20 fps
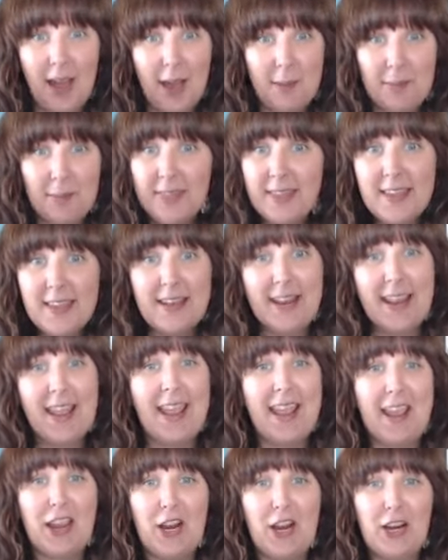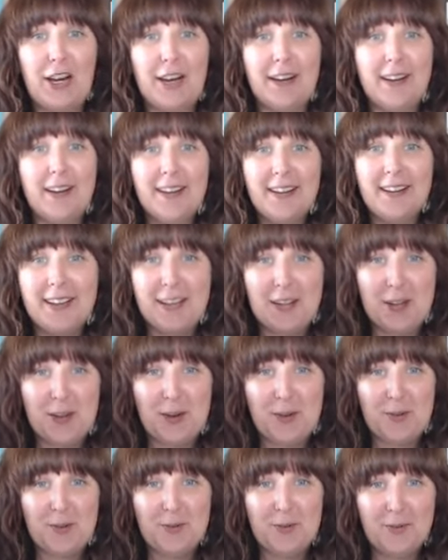thin hair,
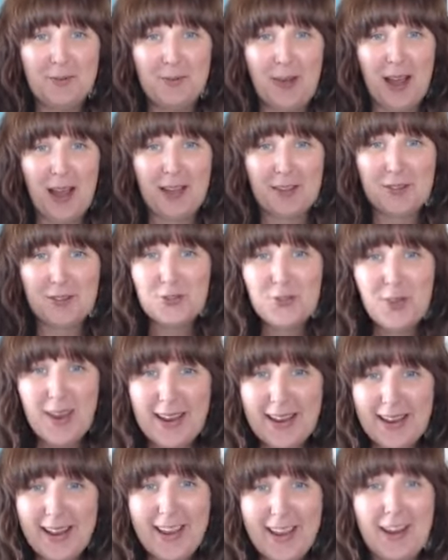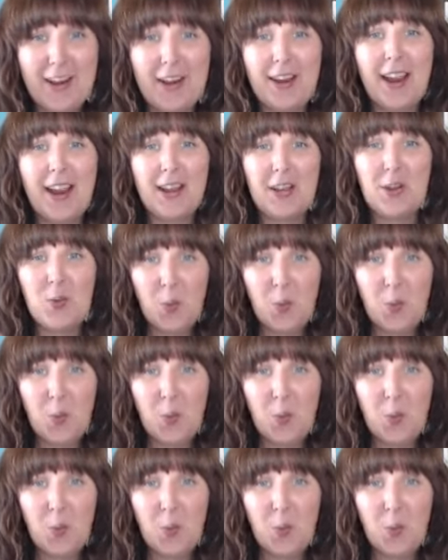straight hair, and you